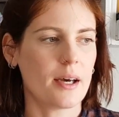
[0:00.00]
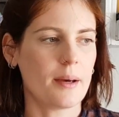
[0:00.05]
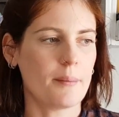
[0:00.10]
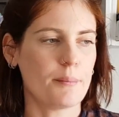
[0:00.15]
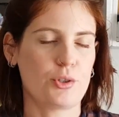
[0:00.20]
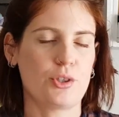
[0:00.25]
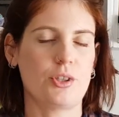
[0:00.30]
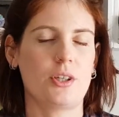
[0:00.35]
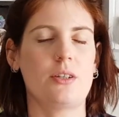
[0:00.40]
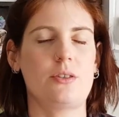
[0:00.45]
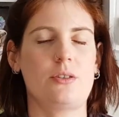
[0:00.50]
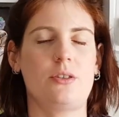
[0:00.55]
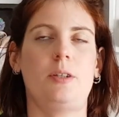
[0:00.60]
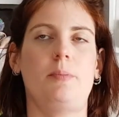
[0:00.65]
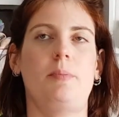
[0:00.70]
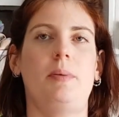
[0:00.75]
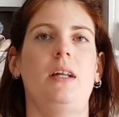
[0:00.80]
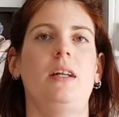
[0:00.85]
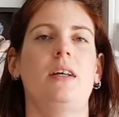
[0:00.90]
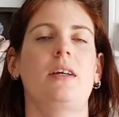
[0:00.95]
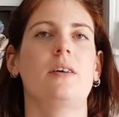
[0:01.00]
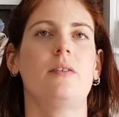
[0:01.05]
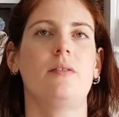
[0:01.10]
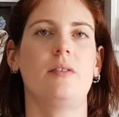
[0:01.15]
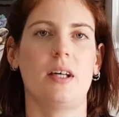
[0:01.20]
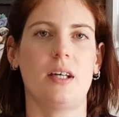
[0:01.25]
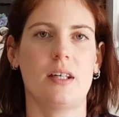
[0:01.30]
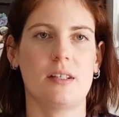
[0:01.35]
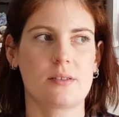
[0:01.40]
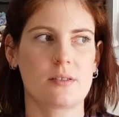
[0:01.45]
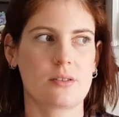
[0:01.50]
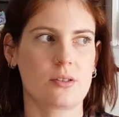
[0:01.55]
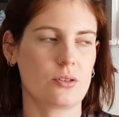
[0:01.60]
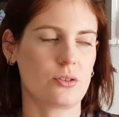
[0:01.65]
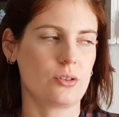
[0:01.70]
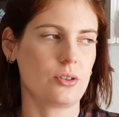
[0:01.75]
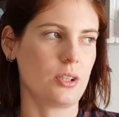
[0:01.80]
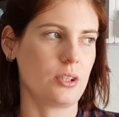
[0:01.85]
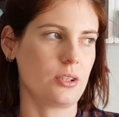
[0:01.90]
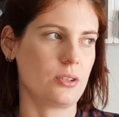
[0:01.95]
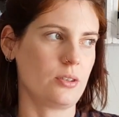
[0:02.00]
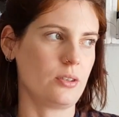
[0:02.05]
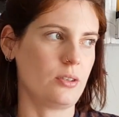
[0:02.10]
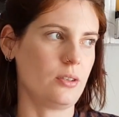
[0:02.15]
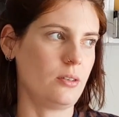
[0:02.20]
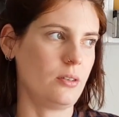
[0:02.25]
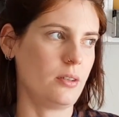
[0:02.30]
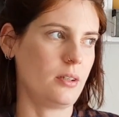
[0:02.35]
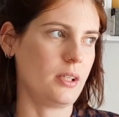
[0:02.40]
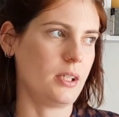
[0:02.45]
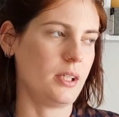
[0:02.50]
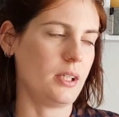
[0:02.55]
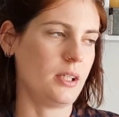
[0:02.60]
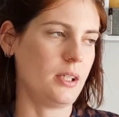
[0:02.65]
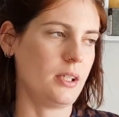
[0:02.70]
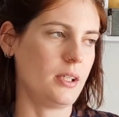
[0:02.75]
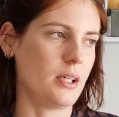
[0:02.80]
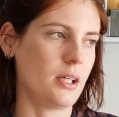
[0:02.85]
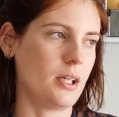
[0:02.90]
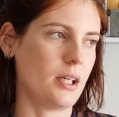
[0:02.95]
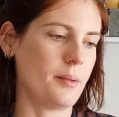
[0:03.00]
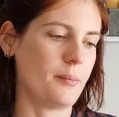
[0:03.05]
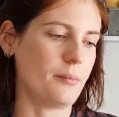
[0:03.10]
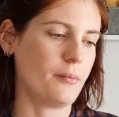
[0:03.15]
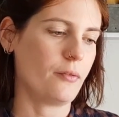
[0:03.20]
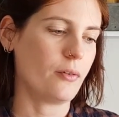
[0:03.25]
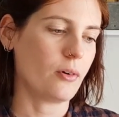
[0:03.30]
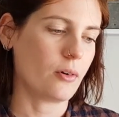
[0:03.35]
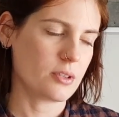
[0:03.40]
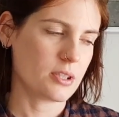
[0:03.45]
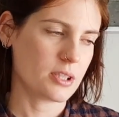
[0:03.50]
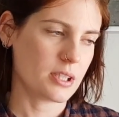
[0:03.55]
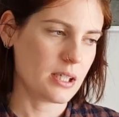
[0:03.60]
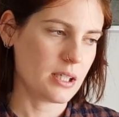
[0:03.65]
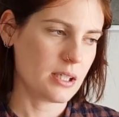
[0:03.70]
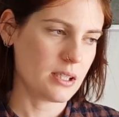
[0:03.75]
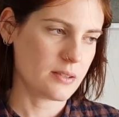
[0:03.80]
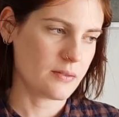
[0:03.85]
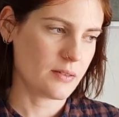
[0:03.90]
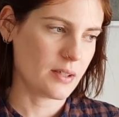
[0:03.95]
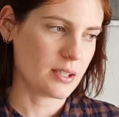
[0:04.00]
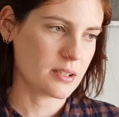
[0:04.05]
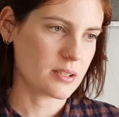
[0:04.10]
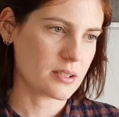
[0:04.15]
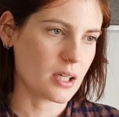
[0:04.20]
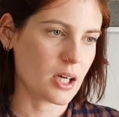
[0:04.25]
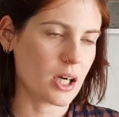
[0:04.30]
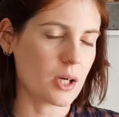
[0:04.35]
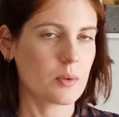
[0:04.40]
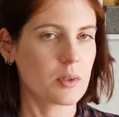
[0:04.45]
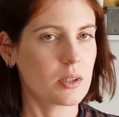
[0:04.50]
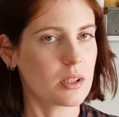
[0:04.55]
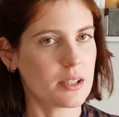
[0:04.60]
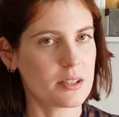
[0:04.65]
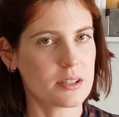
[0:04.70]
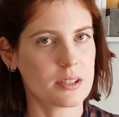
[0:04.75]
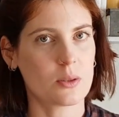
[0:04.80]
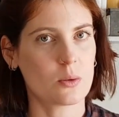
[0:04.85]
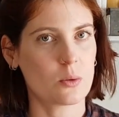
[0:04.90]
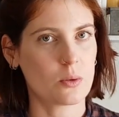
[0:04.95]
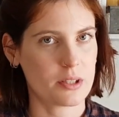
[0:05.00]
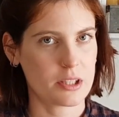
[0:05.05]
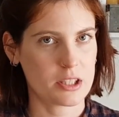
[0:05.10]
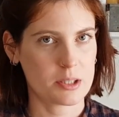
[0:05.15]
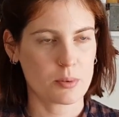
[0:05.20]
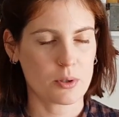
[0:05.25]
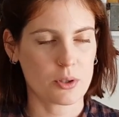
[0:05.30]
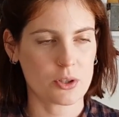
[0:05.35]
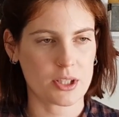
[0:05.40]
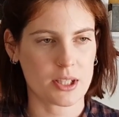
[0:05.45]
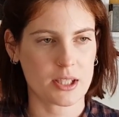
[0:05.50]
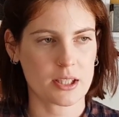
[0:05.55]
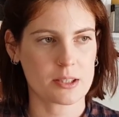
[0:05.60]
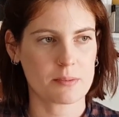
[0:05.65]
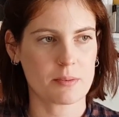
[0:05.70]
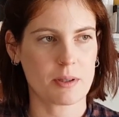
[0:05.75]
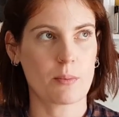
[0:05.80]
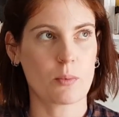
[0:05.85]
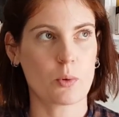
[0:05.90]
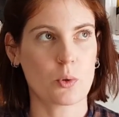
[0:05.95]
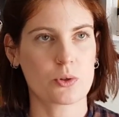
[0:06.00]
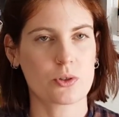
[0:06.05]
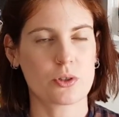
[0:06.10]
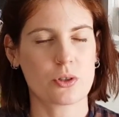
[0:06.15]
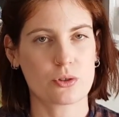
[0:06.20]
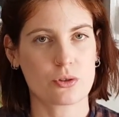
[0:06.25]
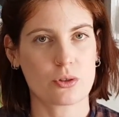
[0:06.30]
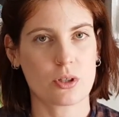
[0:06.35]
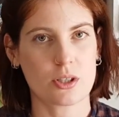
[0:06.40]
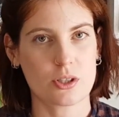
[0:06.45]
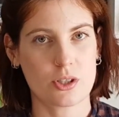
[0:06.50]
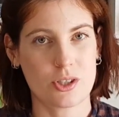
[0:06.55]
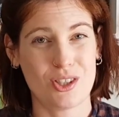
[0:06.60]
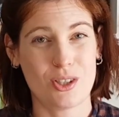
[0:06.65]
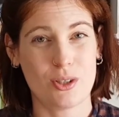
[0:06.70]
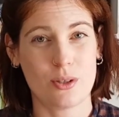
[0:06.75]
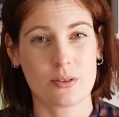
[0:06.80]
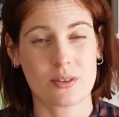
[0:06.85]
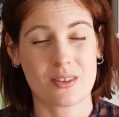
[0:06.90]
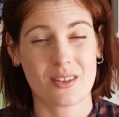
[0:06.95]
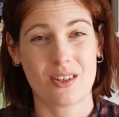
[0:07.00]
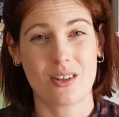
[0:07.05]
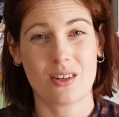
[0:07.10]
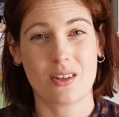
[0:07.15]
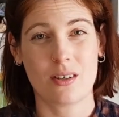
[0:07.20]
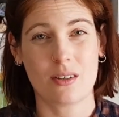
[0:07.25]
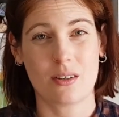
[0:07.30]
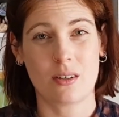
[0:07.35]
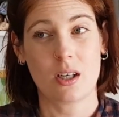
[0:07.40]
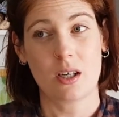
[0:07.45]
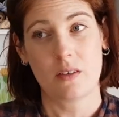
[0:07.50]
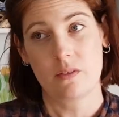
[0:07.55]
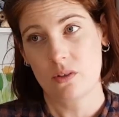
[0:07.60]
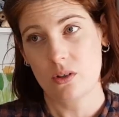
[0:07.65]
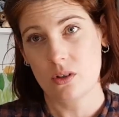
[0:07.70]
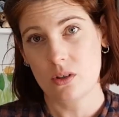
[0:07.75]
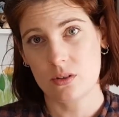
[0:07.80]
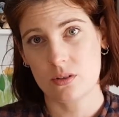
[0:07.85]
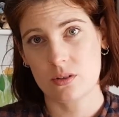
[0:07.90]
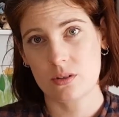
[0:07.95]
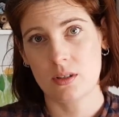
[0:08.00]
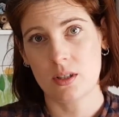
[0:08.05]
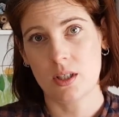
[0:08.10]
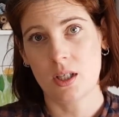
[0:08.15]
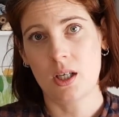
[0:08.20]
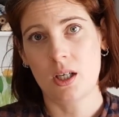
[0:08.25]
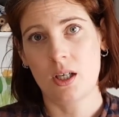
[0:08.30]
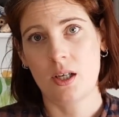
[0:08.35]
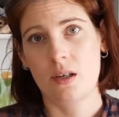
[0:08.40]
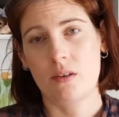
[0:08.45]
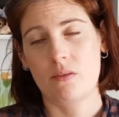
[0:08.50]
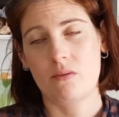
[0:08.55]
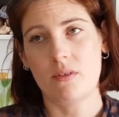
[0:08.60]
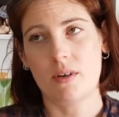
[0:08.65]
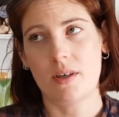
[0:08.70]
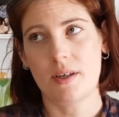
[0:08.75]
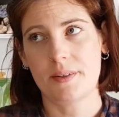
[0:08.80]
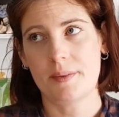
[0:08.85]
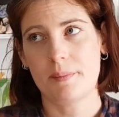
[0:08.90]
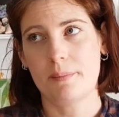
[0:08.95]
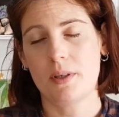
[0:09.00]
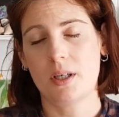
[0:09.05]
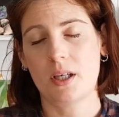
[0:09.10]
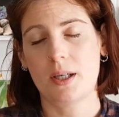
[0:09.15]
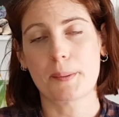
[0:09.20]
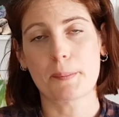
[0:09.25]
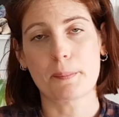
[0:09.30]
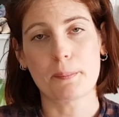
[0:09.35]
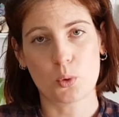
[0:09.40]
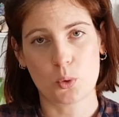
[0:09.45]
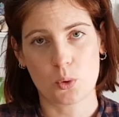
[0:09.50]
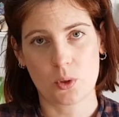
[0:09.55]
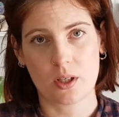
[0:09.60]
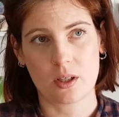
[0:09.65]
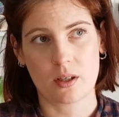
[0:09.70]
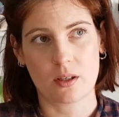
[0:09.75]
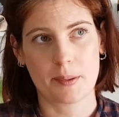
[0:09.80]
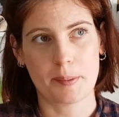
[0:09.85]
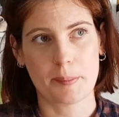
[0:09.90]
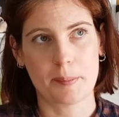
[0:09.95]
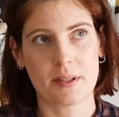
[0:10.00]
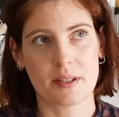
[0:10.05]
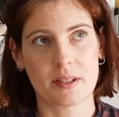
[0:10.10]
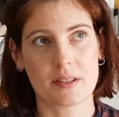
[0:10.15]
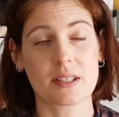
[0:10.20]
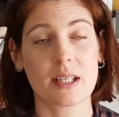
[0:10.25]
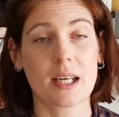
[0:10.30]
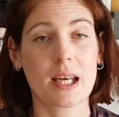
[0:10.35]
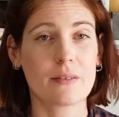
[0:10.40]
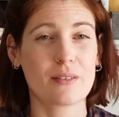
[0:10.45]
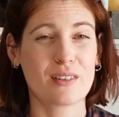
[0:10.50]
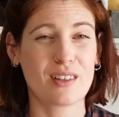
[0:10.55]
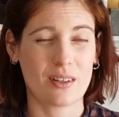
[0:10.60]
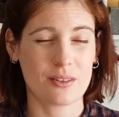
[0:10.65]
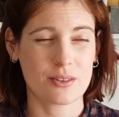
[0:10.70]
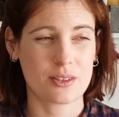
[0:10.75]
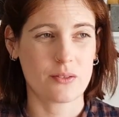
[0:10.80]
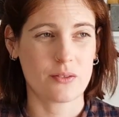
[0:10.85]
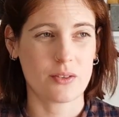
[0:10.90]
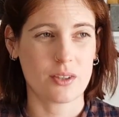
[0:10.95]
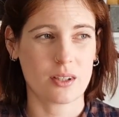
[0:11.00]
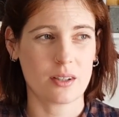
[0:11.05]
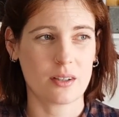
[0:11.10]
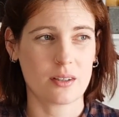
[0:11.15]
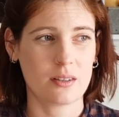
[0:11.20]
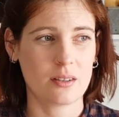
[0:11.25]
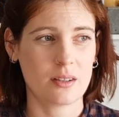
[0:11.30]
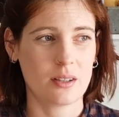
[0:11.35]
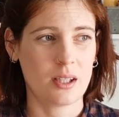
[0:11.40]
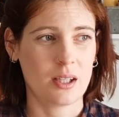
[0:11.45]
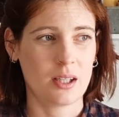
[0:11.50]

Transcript: Should I do the Pelica vest? Should I do the Forest Keys vest? I would like to knit all of these projects, but I'm also trying to use yarn I've got rather than buying more yarn because I have a lot of yarn